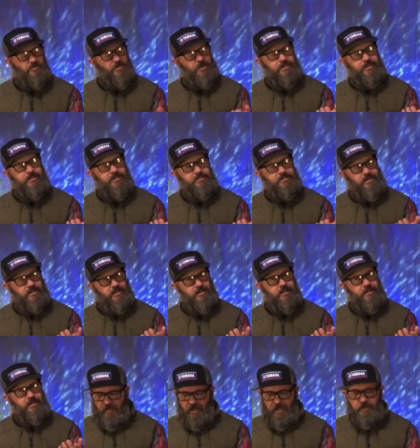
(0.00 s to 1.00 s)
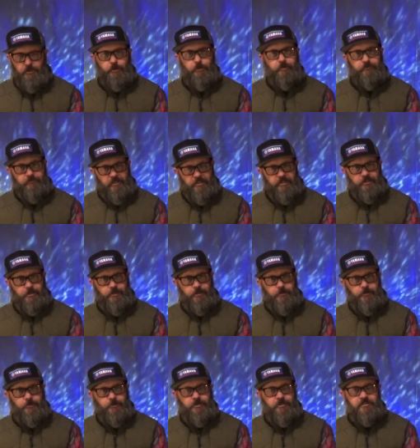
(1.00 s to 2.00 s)
I mean, it's kind of like, I know a
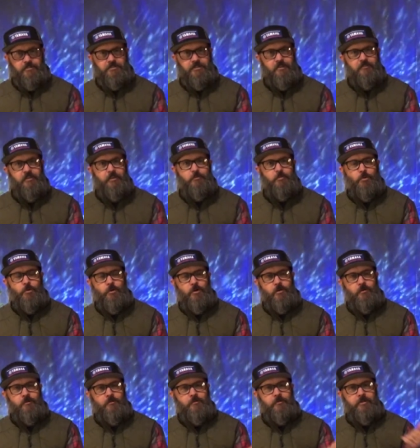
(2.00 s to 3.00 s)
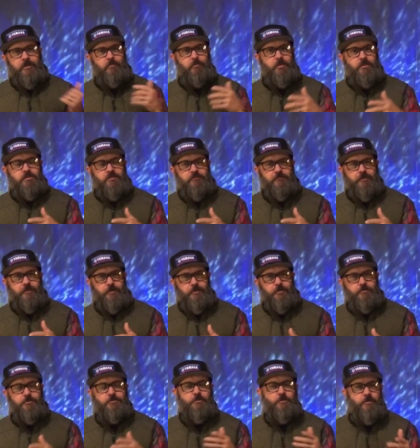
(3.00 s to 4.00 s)
video is nothing more than a bunch of
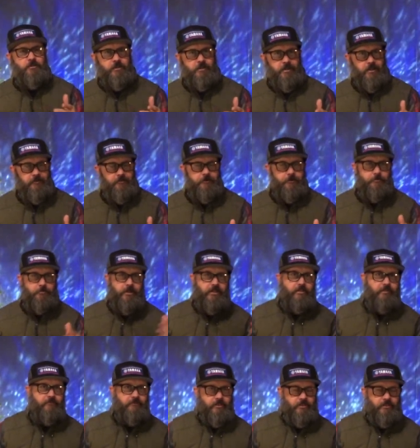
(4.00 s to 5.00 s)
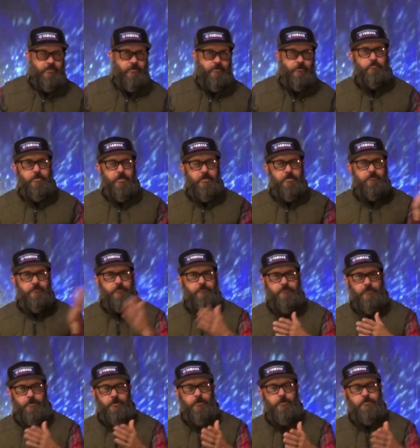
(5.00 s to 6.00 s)
photos strung together to make a video, but if the
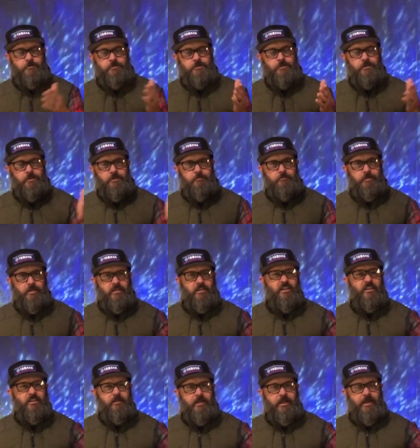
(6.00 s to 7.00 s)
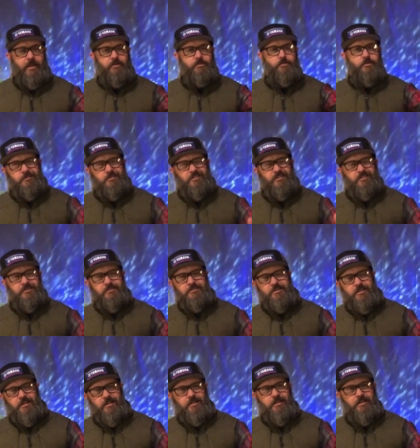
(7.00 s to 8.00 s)
photos aren't making action, it's
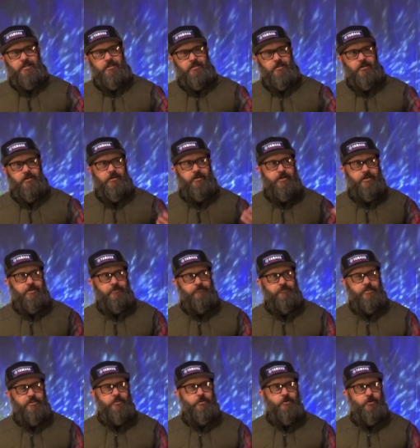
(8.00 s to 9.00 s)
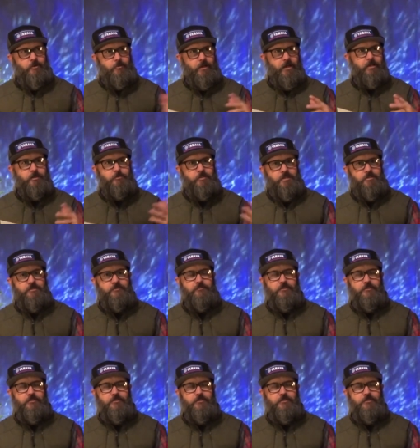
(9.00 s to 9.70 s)
kind of like, all right, a video about a bunch of